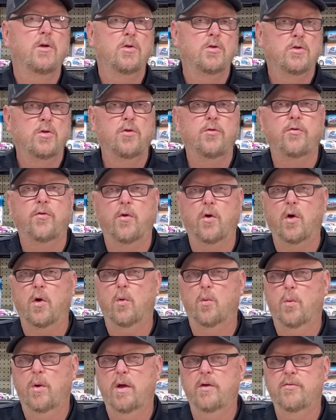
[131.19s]
too far
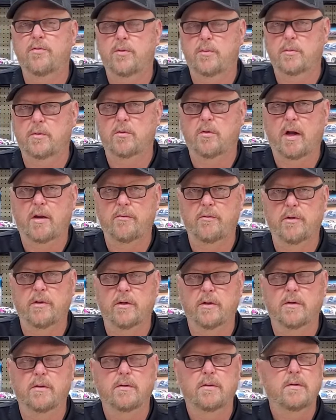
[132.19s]
away from the right
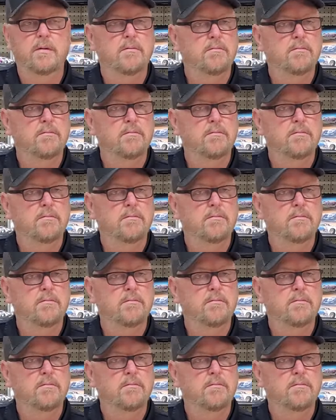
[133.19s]
rear.